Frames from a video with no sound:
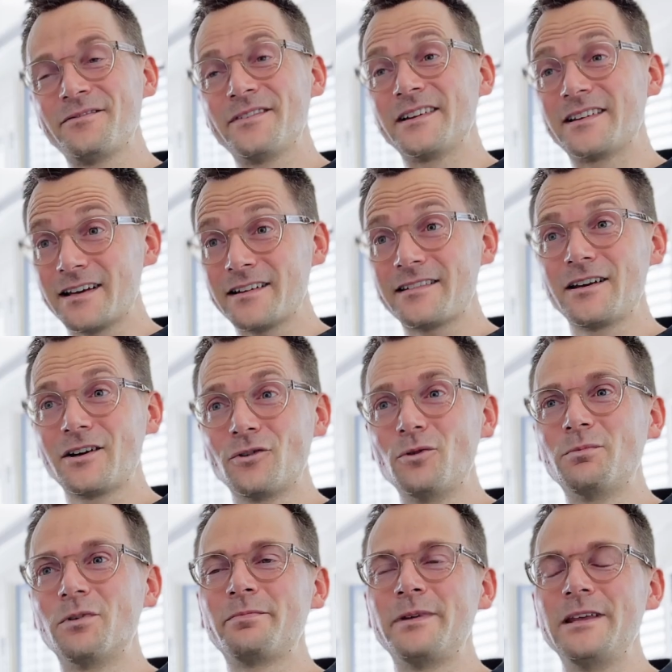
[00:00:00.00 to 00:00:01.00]
fantastic
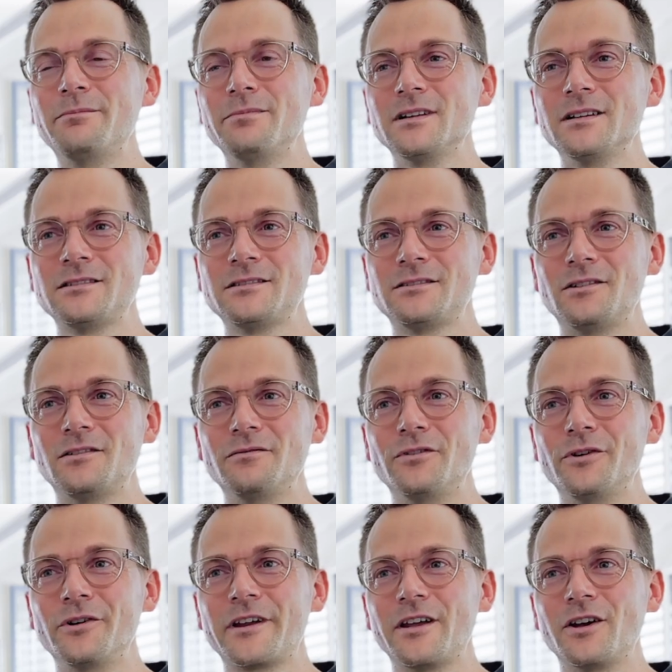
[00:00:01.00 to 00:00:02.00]
group of people
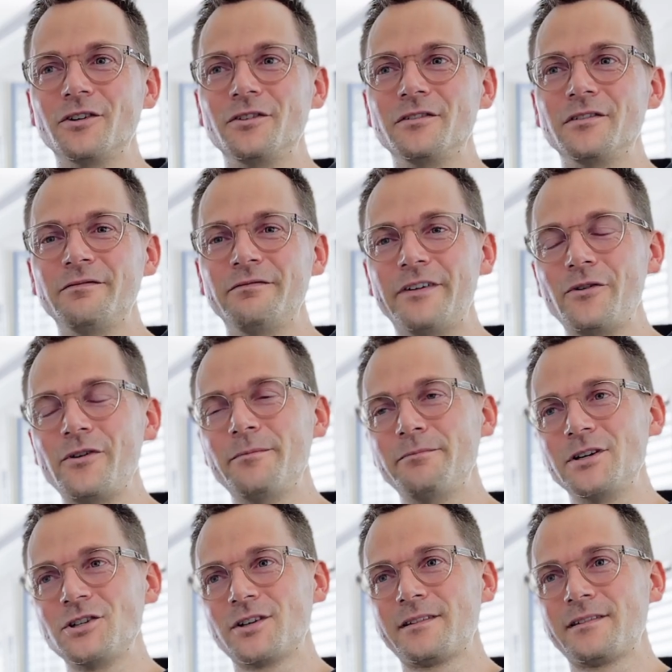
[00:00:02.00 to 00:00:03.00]
working on very
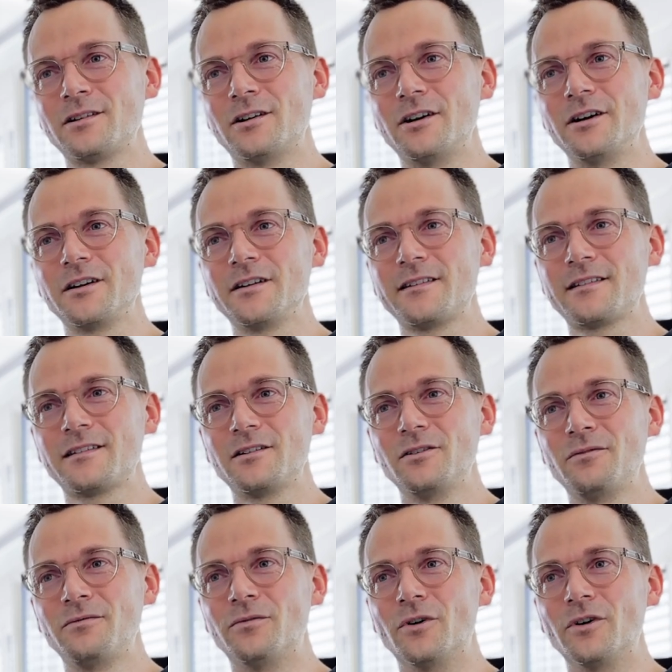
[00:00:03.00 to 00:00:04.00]
ambitious targets
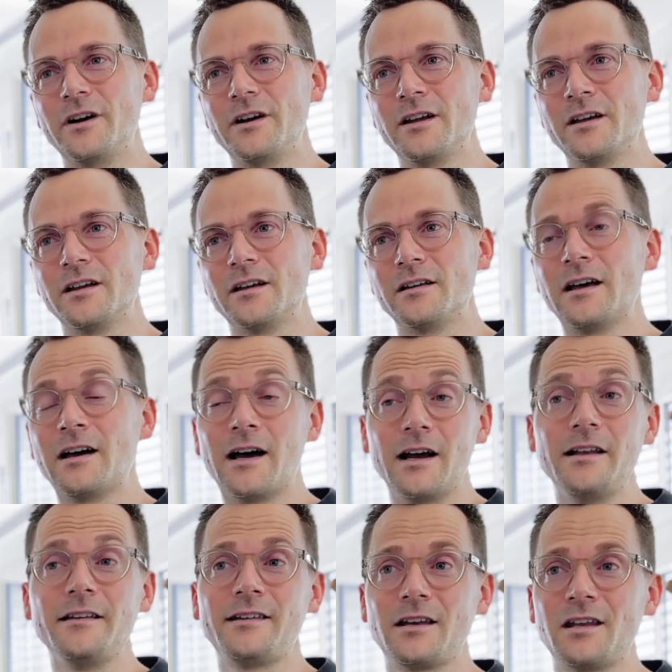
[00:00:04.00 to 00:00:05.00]
for a
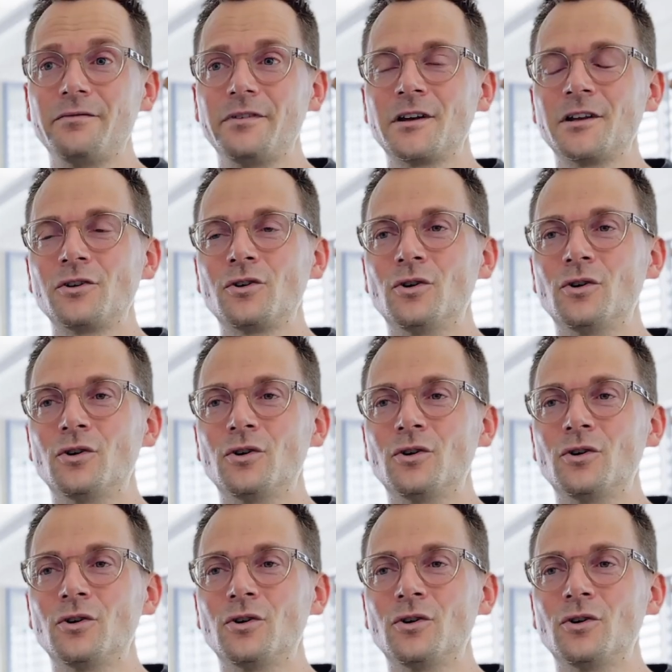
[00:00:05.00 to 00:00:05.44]
highly significant